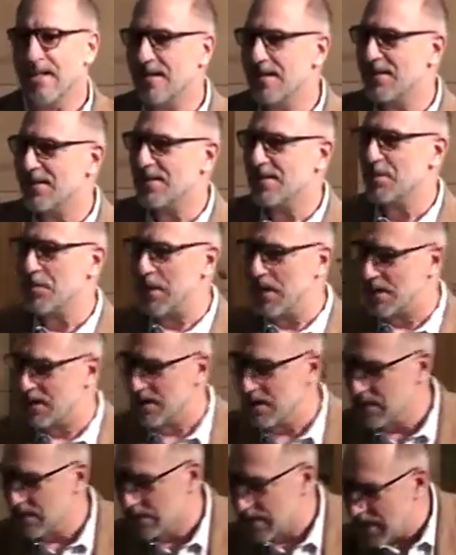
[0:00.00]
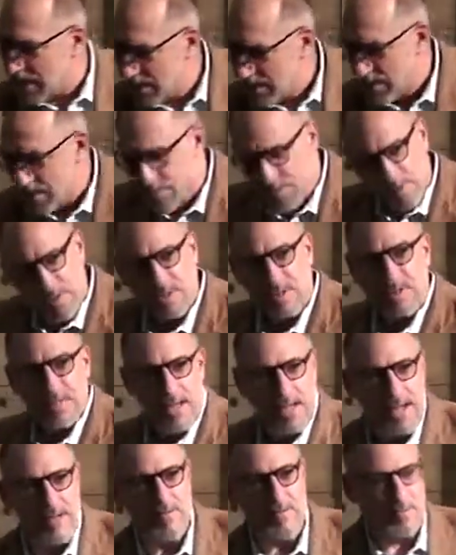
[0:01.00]
So I'm like, we're
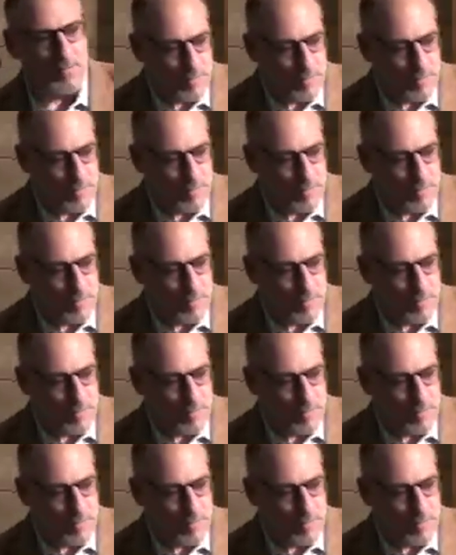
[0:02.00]
saved and